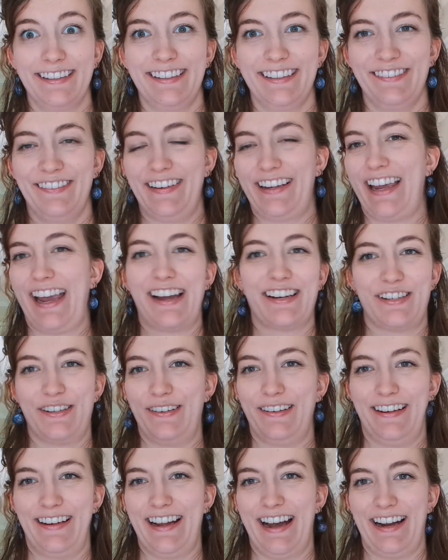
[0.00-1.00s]
We can't tune
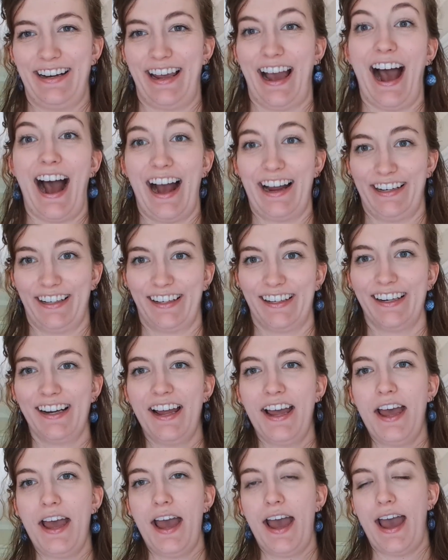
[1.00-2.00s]
it any higher,
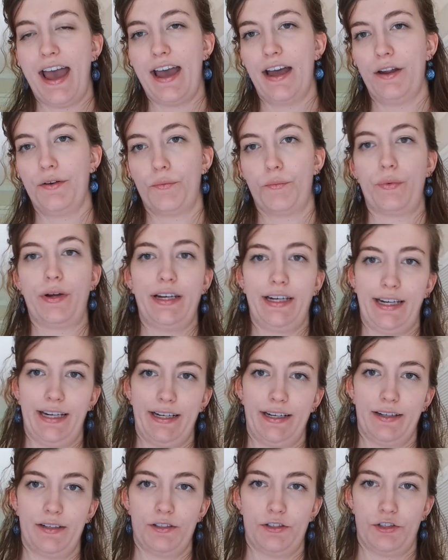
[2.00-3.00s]
and we
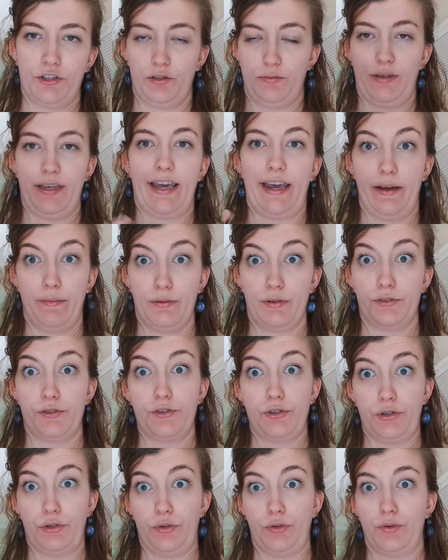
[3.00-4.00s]
need to be able
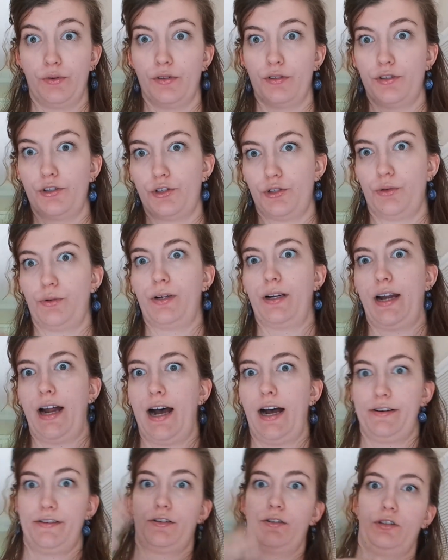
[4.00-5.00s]
to tune it
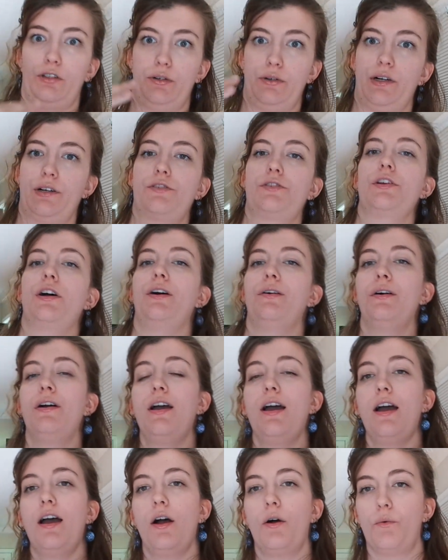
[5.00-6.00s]
higher or lower. So
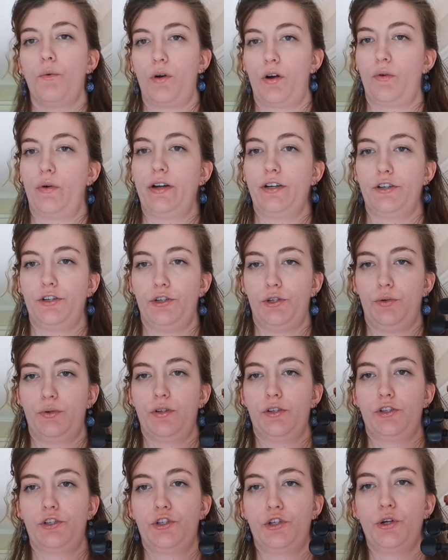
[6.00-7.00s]
we're going to
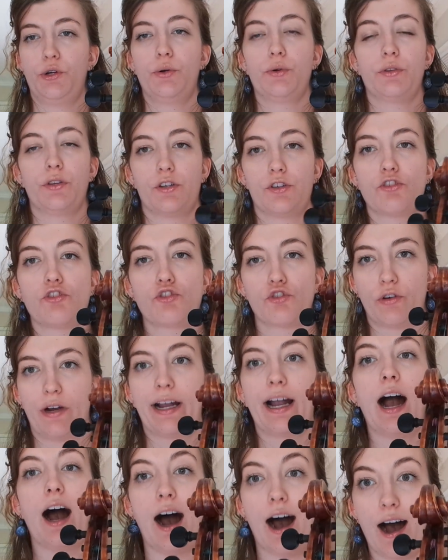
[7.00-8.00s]
tune the string
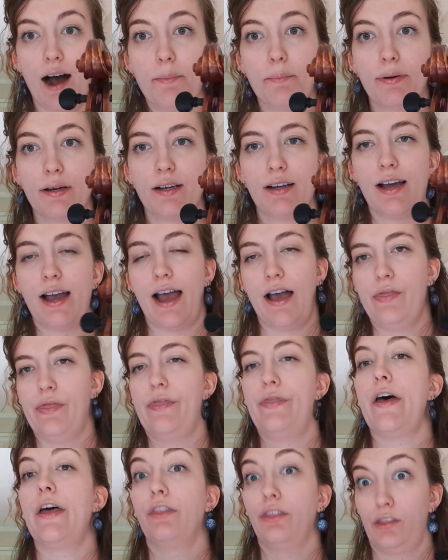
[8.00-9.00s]
up and
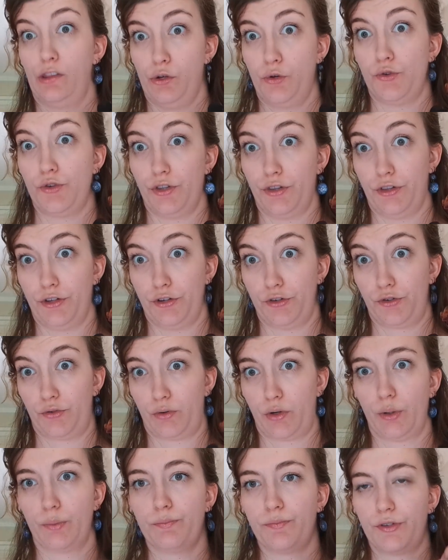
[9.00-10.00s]
then loosen the screw.
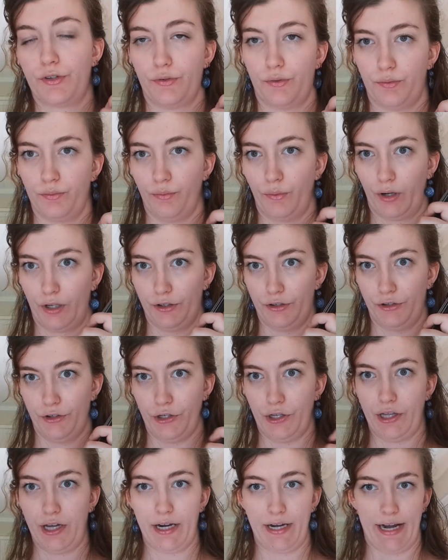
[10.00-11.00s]
So we're going to do
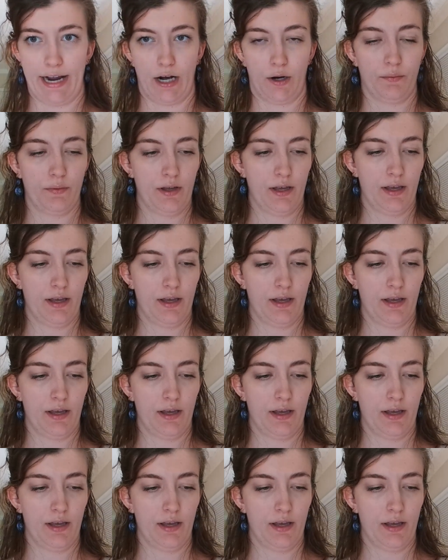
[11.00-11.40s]
that now.